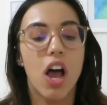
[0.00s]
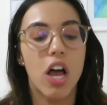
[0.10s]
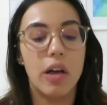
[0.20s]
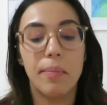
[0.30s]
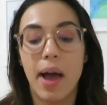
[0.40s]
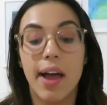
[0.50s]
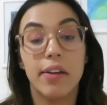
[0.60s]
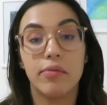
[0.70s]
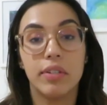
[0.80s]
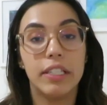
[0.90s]
Um,
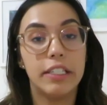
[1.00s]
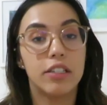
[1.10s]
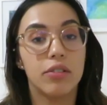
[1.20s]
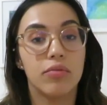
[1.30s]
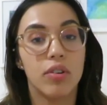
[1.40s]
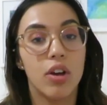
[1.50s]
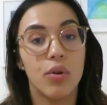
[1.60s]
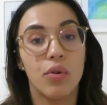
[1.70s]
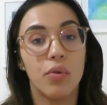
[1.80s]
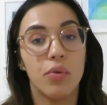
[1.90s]
I really don't mm-hmm.
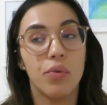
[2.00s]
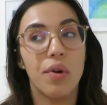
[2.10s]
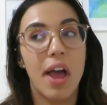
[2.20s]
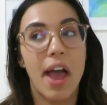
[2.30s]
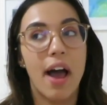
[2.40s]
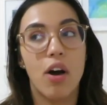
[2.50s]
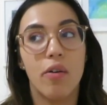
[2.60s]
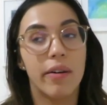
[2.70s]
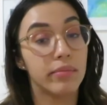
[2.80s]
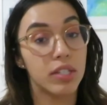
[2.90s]
know
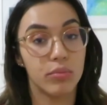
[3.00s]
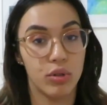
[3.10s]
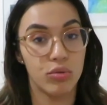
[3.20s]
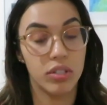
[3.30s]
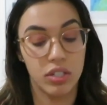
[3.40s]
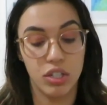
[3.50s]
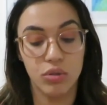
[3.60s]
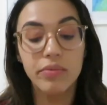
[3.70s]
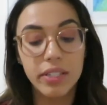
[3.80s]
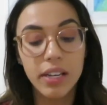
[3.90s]
how I'm supposed to
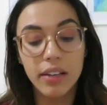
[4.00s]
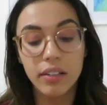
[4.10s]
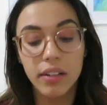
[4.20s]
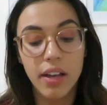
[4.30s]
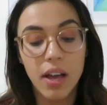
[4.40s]
use it,